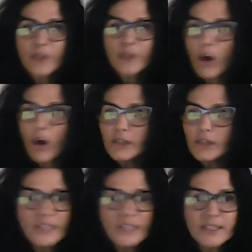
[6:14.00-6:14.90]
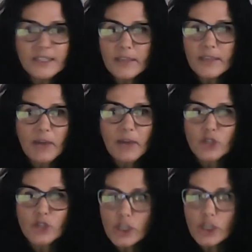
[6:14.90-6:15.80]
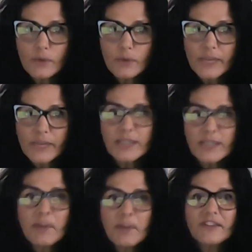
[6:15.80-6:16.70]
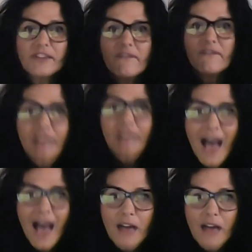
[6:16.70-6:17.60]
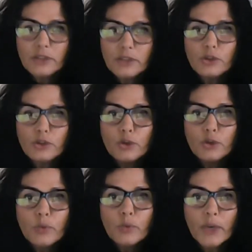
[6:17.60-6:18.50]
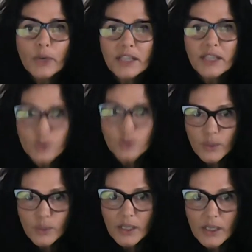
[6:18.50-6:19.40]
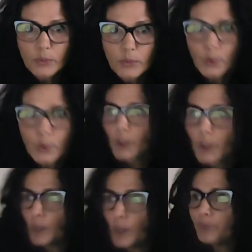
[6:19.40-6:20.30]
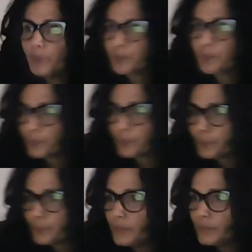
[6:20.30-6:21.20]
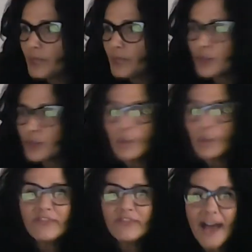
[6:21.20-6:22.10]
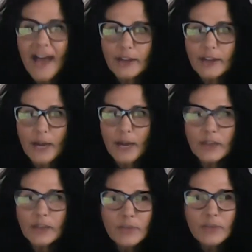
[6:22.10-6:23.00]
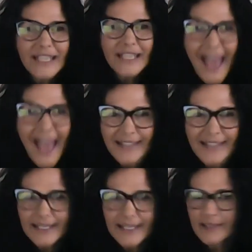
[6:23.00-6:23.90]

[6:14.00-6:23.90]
all of this isn't about you. It's about the value you bring to the employer. So what value? How can you be an asset?